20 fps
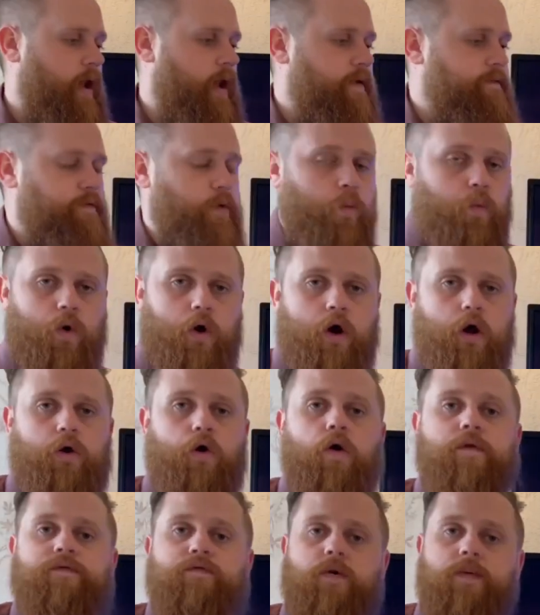for work
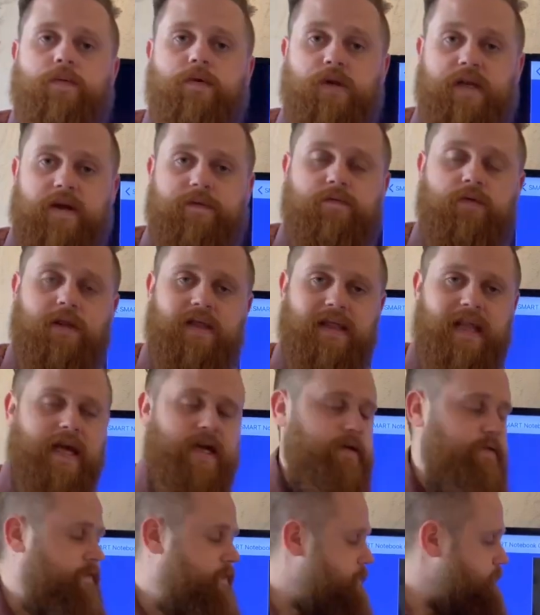or for a different
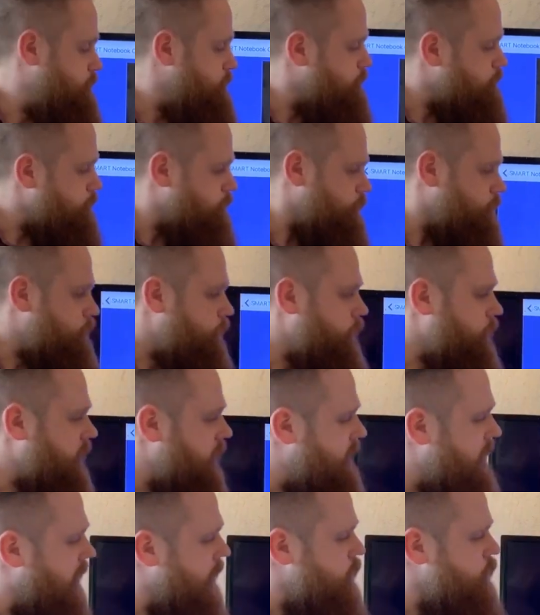life.
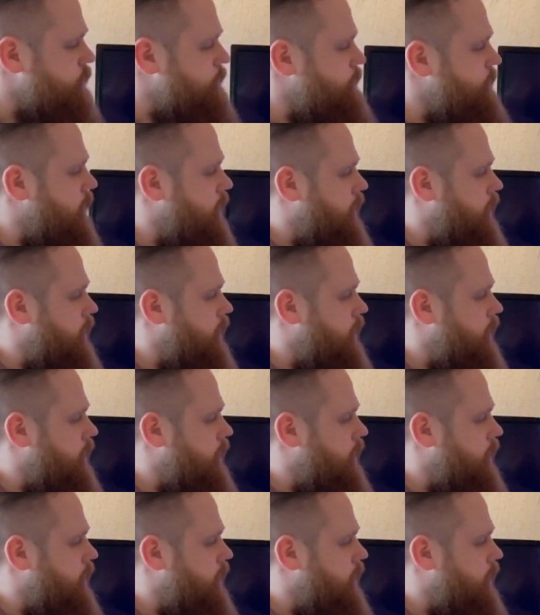Now,